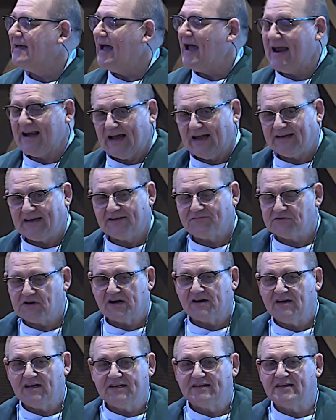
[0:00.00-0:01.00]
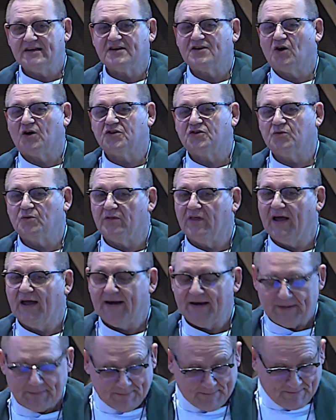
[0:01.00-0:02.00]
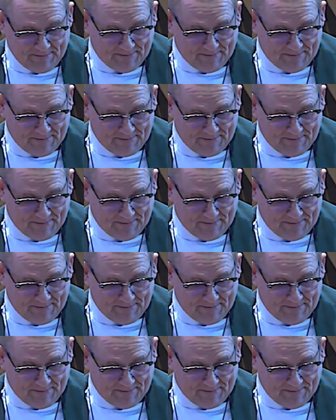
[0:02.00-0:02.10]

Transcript: And I definitely did not do that.